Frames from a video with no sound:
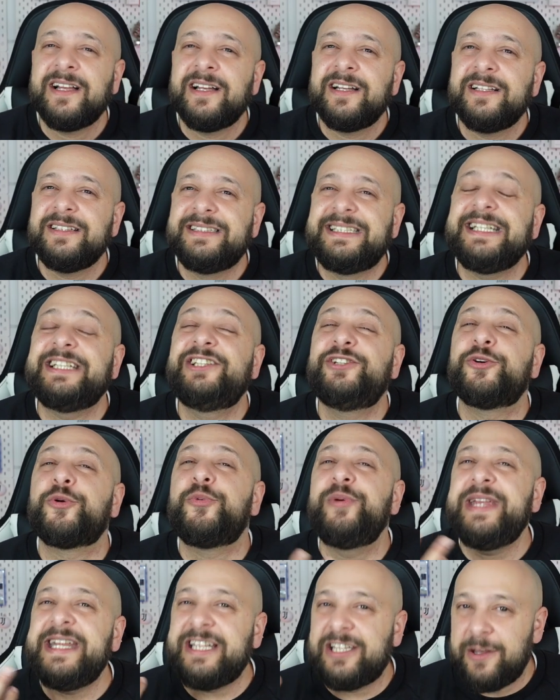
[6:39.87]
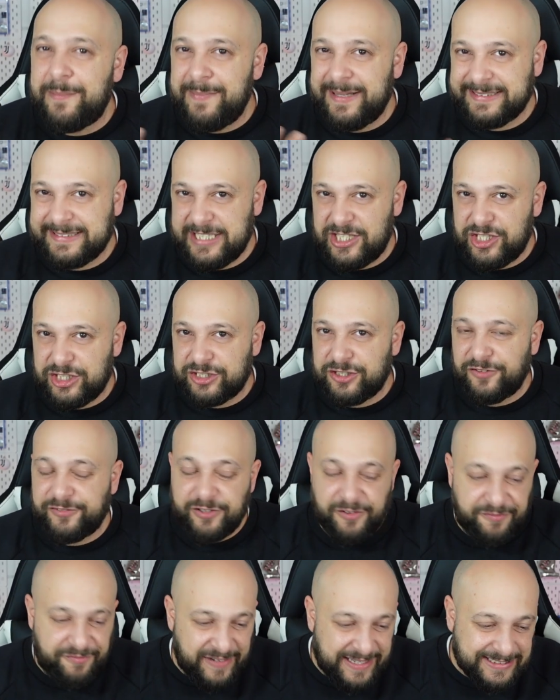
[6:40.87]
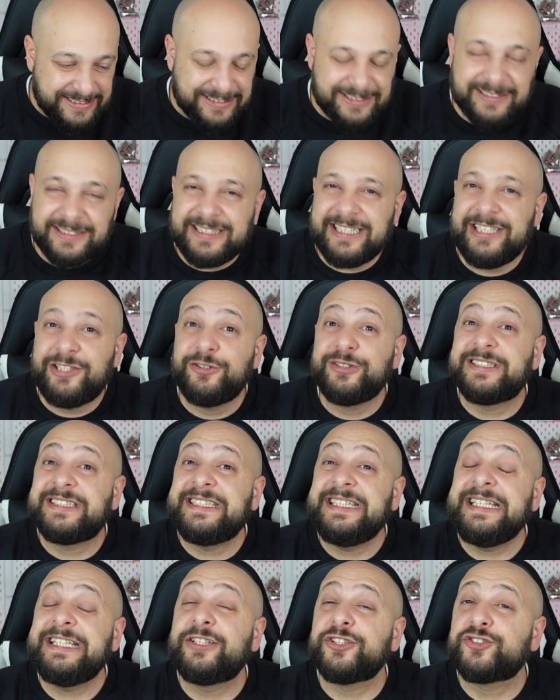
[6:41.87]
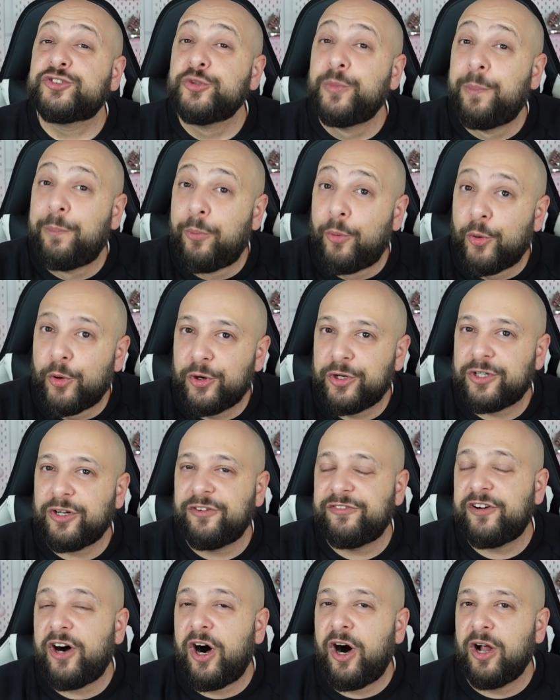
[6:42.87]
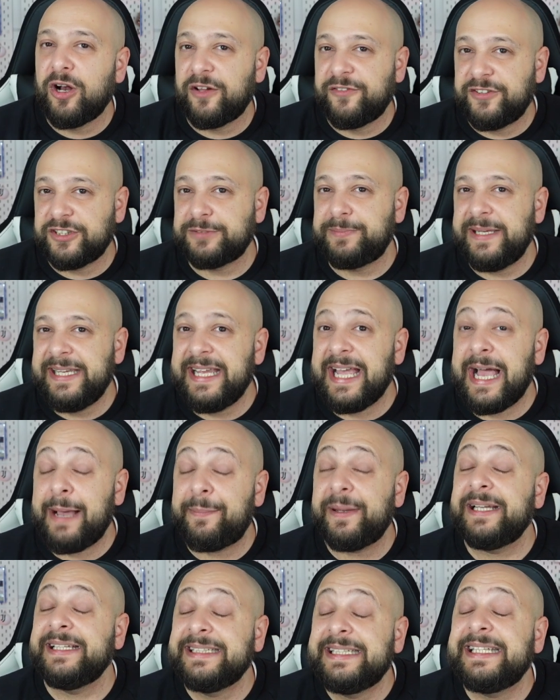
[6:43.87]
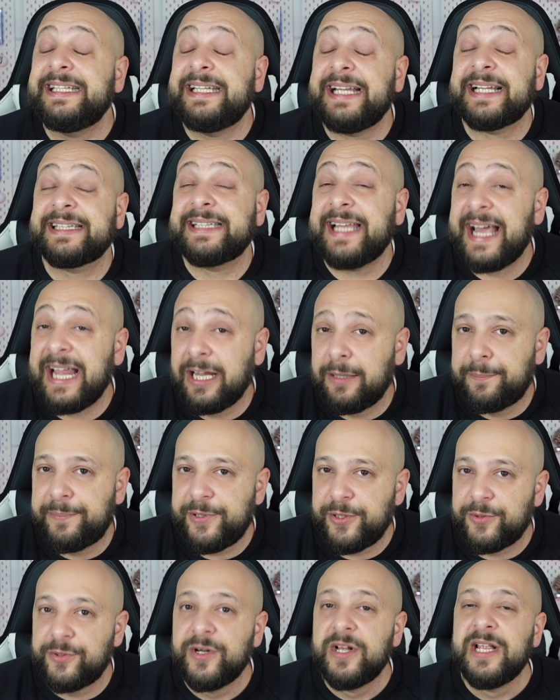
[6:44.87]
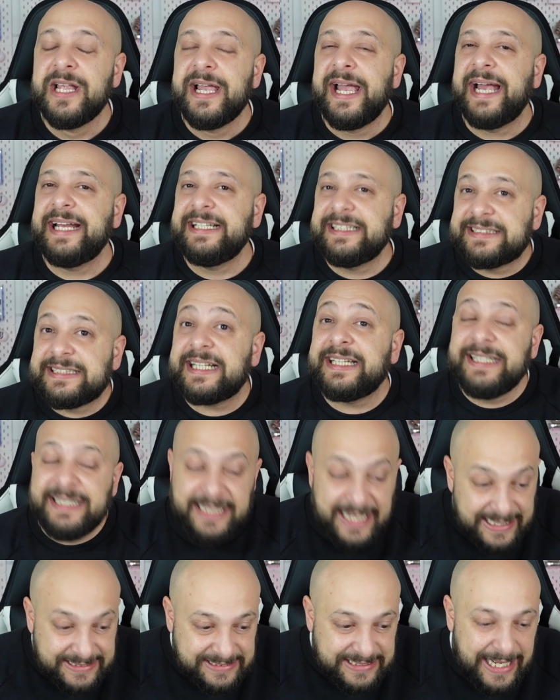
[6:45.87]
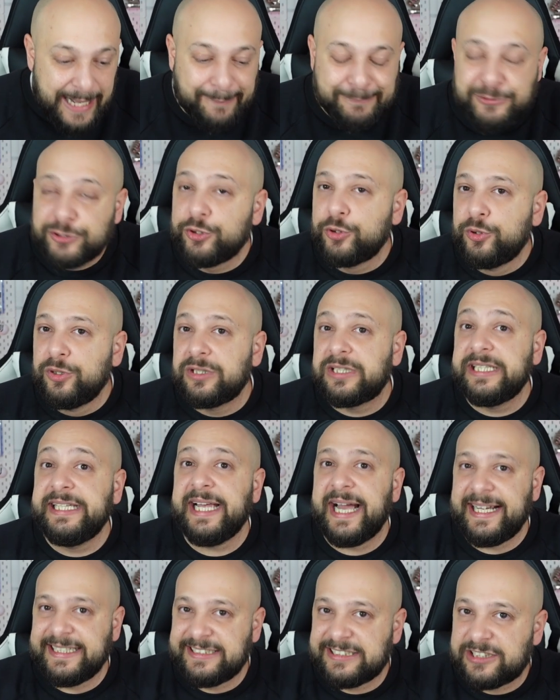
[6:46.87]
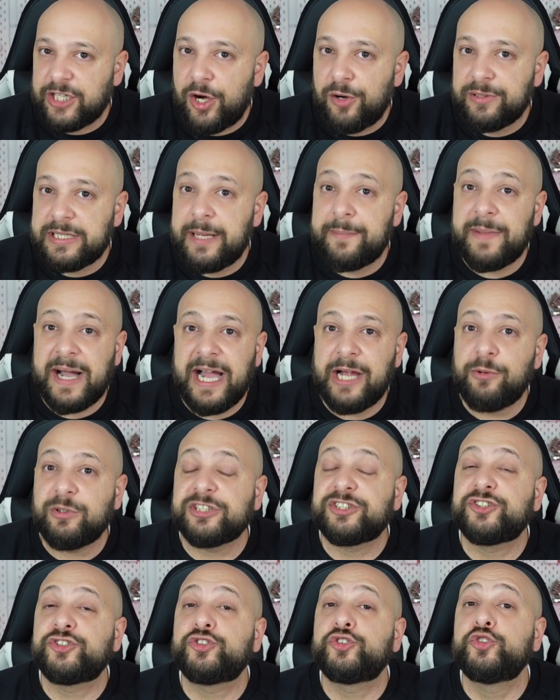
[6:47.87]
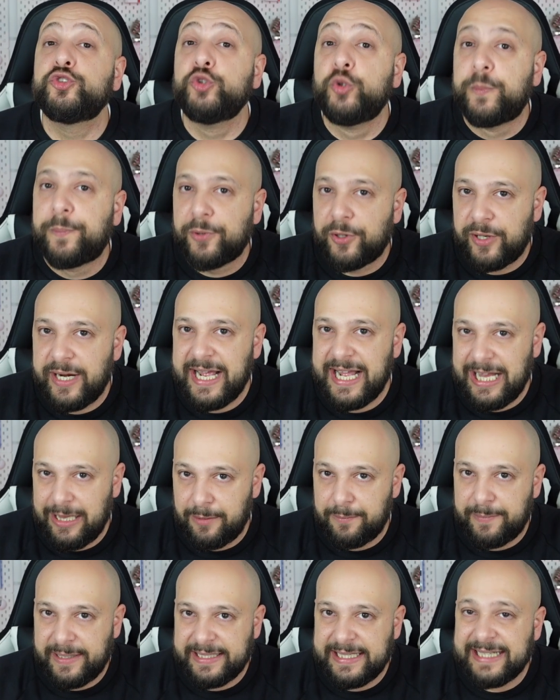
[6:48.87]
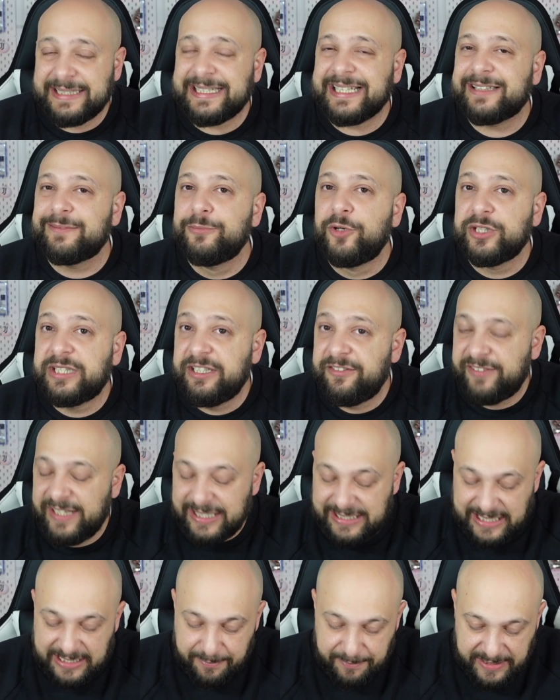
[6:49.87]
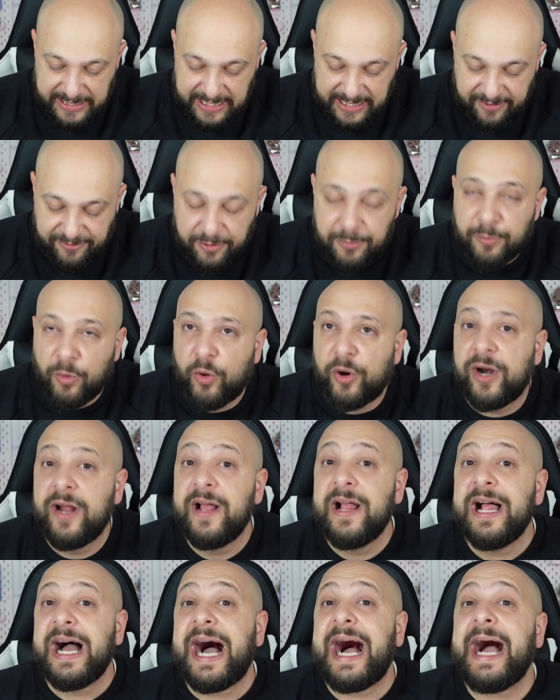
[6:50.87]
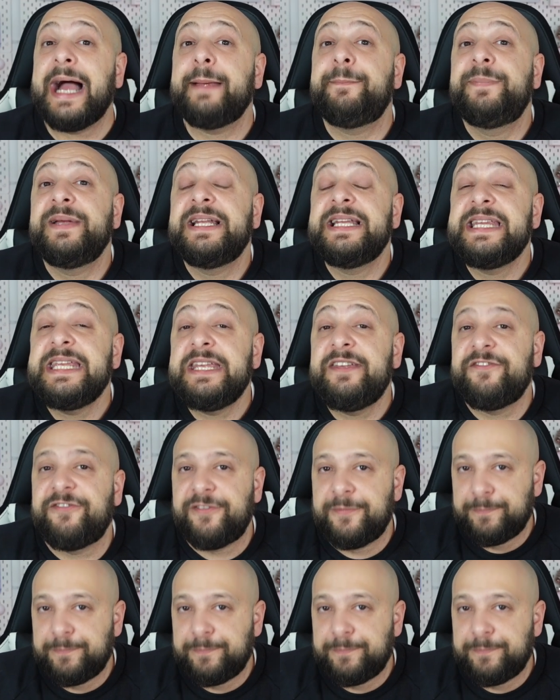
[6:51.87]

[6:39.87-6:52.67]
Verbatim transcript: Did you read the messages of the fans? Did you see the support of all of us being happy? And did that help you? And he said, Yes, absolutely. I saw them. I was super helped by that. That motivated me even more. I believe